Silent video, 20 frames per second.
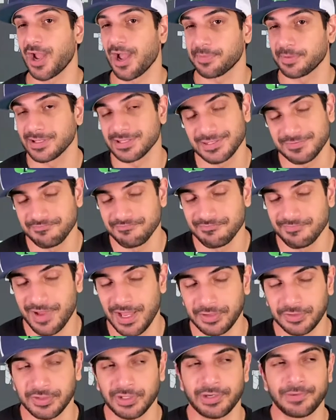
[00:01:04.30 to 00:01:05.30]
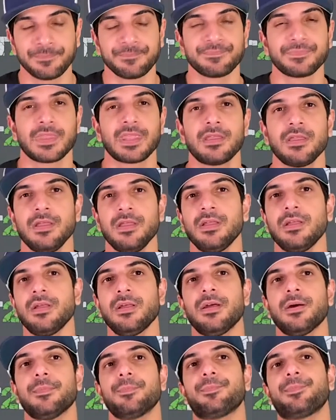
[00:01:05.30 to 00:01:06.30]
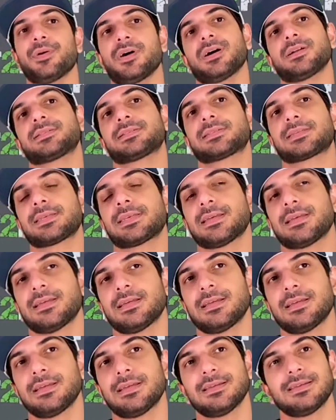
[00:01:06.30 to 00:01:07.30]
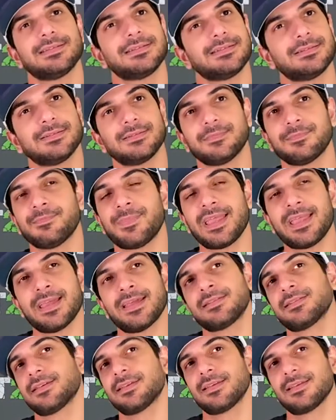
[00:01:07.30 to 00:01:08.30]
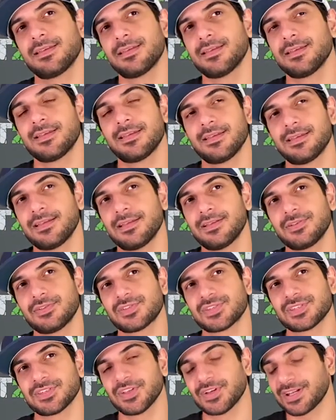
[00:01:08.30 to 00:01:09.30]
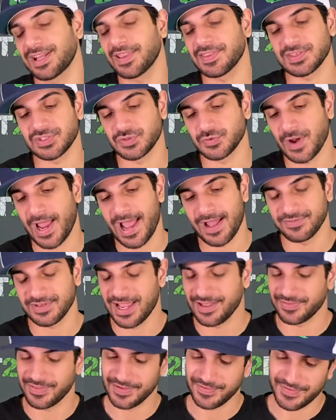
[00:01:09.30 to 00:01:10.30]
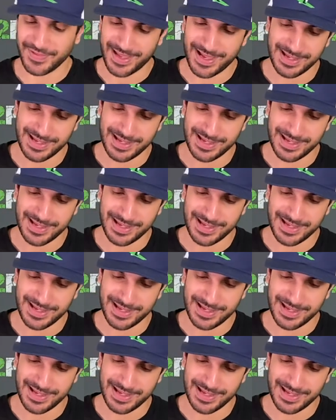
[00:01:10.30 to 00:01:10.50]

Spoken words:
Hopkins. I don't know. But, man, just looking at this draft, I think